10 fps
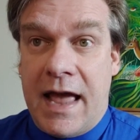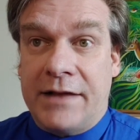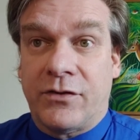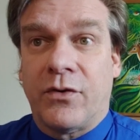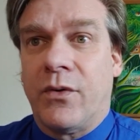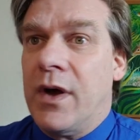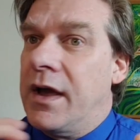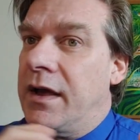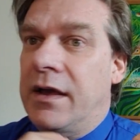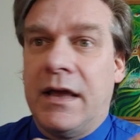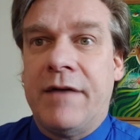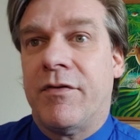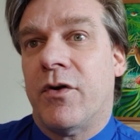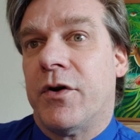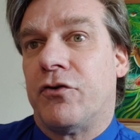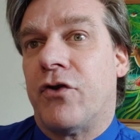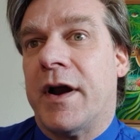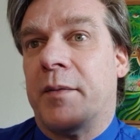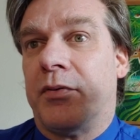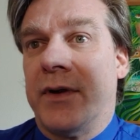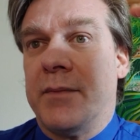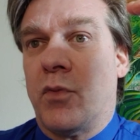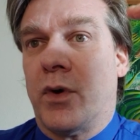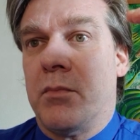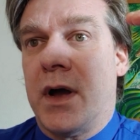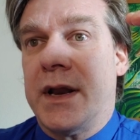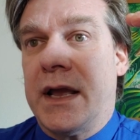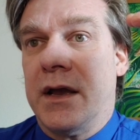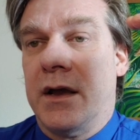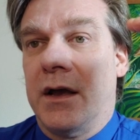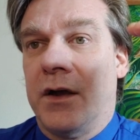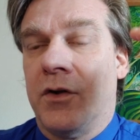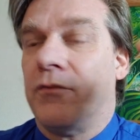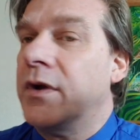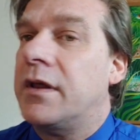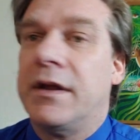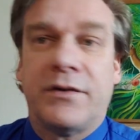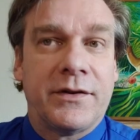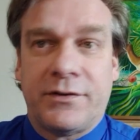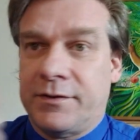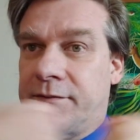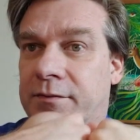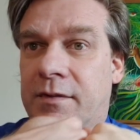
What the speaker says: And so, even though you're trying to print more money, you're really just